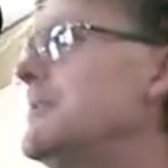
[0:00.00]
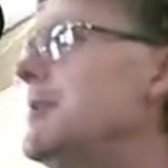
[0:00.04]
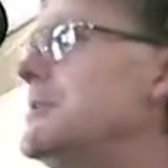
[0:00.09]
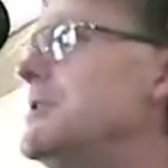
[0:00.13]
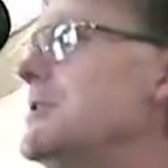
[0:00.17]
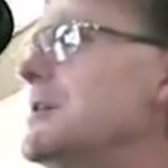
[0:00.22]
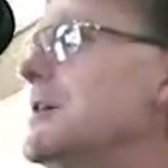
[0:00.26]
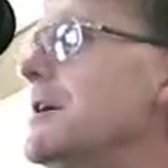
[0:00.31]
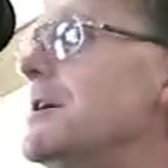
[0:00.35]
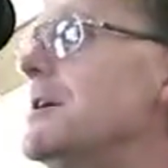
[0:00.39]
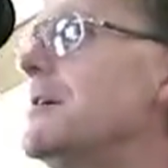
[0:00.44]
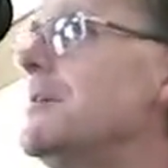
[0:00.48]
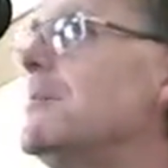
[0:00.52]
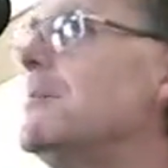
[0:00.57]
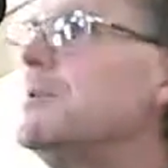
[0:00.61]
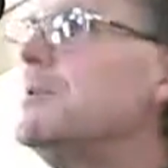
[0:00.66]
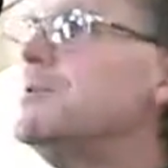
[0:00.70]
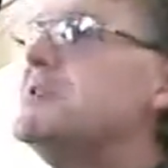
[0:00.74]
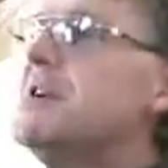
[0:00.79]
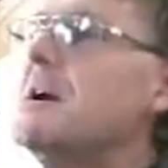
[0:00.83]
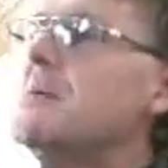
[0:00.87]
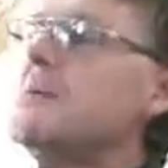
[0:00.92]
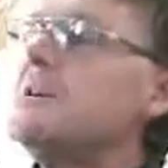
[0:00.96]
But you know,
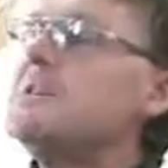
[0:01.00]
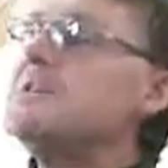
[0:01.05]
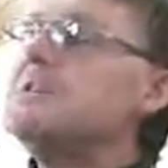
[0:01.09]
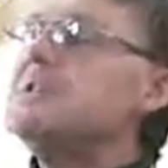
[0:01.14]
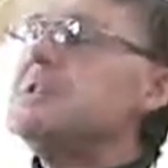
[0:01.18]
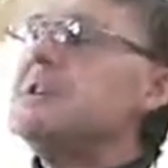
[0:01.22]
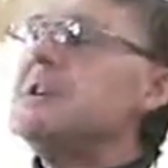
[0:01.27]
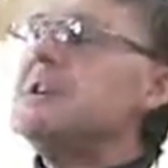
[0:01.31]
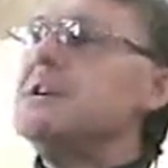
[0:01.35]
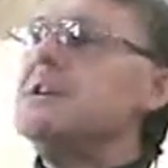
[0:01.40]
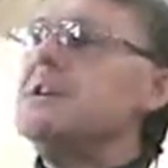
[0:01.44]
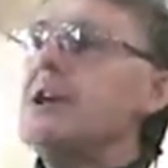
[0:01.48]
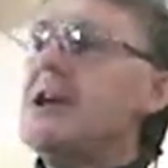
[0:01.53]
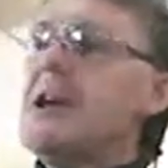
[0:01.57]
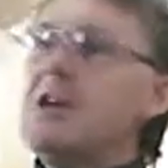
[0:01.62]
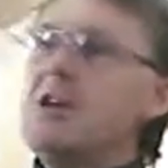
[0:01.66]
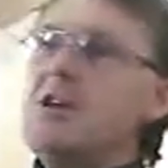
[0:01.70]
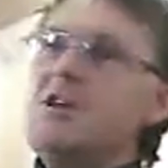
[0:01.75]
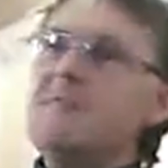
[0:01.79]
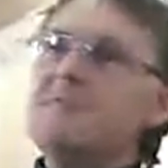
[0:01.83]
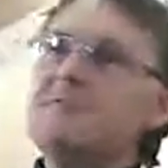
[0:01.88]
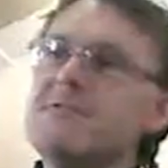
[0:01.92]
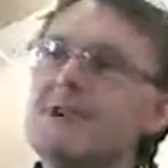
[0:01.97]
when someone says,
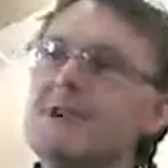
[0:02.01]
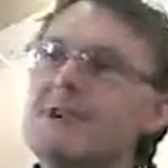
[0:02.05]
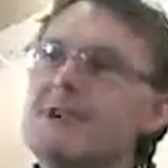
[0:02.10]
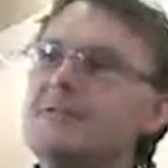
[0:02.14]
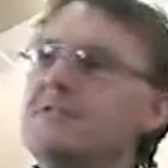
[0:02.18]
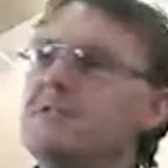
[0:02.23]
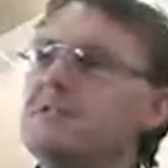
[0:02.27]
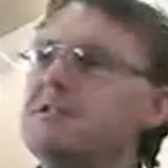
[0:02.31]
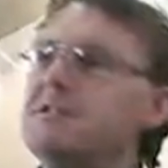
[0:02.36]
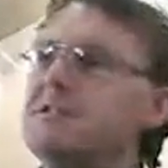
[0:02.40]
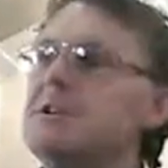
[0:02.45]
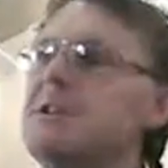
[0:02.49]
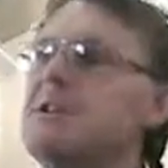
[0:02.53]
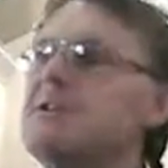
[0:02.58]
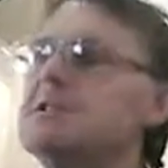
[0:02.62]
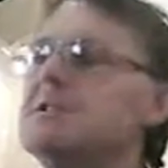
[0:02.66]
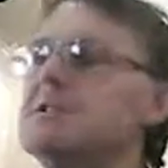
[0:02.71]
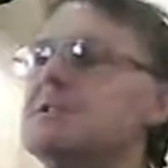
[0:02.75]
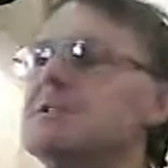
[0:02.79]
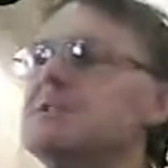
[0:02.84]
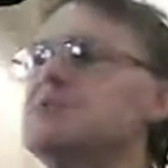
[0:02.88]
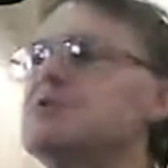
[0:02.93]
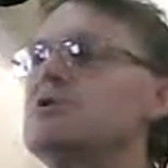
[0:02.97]
"Hey, you've done a
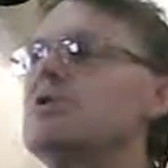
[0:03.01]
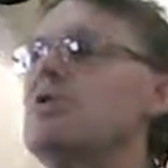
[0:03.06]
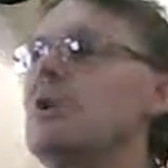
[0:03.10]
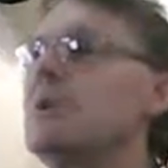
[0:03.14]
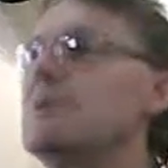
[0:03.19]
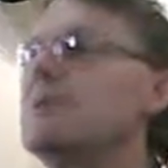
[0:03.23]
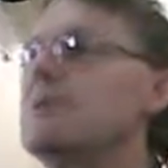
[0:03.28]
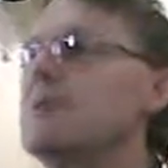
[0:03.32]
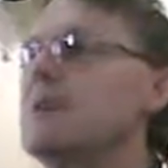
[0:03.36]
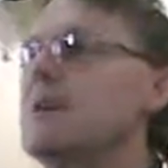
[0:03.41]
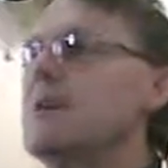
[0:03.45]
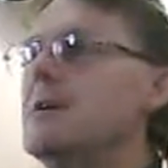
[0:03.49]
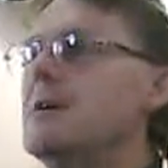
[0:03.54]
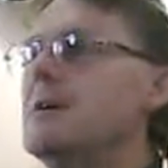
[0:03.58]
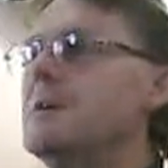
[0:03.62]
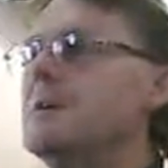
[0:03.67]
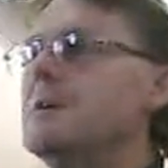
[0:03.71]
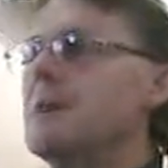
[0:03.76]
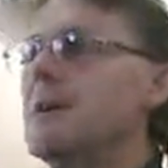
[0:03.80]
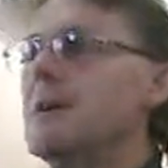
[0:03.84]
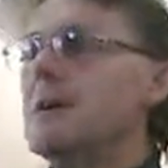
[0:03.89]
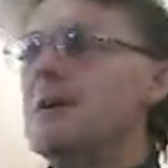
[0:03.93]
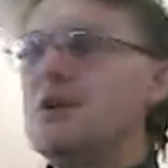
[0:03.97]
fantastic job, you know,
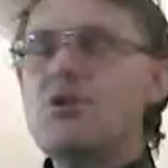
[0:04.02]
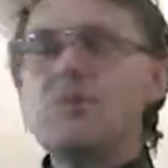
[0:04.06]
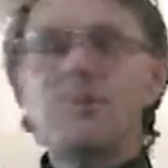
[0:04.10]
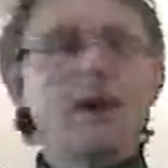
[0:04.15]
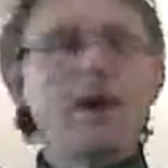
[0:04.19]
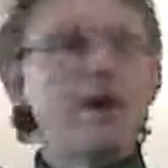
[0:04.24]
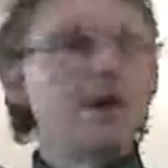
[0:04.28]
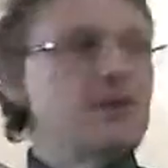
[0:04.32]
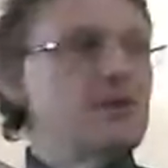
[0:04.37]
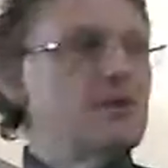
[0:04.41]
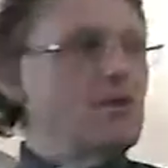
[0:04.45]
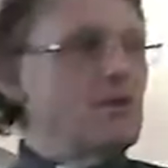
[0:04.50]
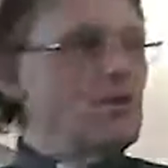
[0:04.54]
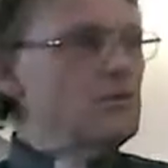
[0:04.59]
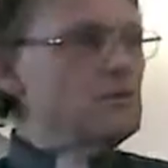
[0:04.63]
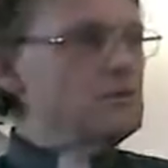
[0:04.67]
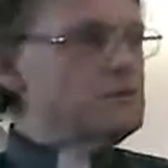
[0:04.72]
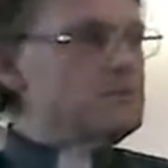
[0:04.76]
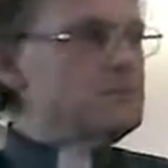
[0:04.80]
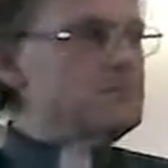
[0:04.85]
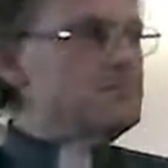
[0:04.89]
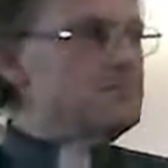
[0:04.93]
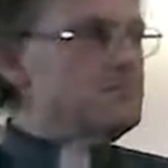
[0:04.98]
you made an
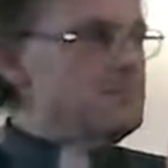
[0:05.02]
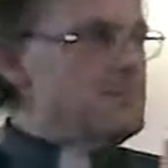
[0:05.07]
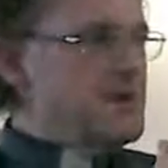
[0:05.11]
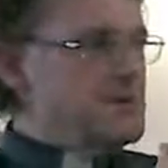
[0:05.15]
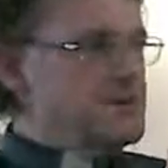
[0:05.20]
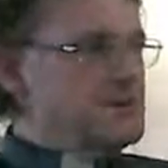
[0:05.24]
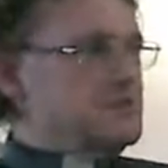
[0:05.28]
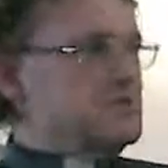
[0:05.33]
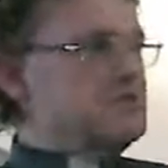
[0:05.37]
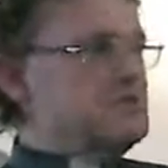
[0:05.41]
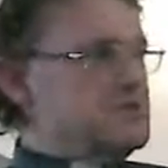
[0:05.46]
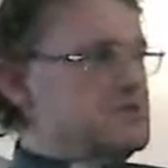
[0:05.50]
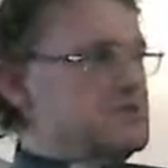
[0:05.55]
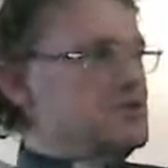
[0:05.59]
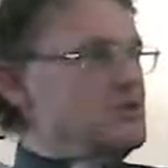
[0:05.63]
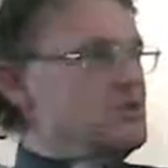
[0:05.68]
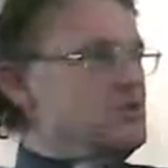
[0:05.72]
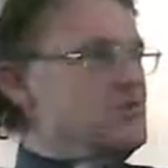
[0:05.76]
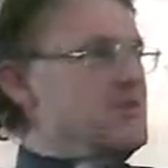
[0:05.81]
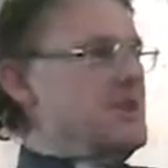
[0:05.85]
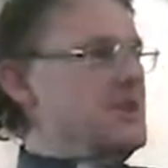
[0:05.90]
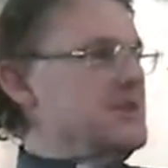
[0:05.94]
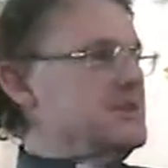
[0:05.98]
awesome mushroom
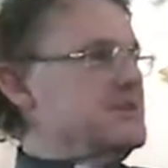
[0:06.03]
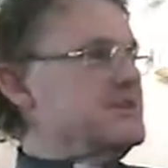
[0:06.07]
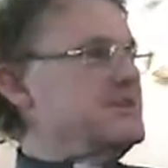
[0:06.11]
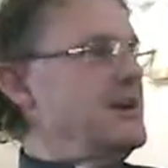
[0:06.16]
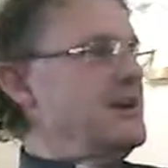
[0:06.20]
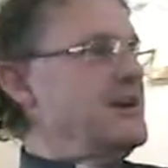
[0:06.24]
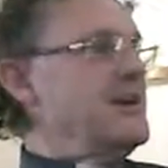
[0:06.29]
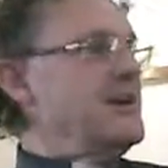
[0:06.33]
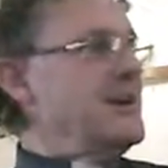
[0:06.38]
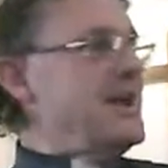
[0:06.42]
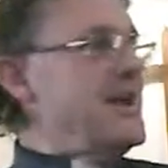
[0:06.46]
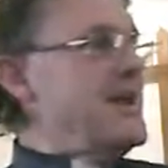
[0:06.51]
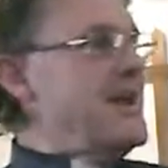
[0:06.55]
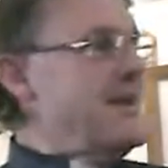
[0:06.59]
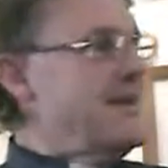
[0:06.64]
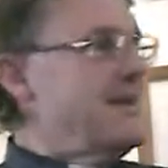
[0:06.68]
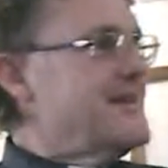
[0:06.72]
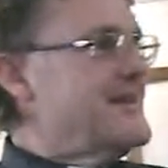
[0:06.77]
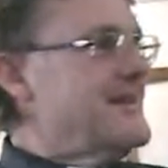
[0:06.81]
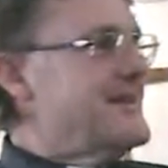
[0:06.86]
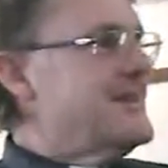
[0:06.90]
soup last night, Nikki."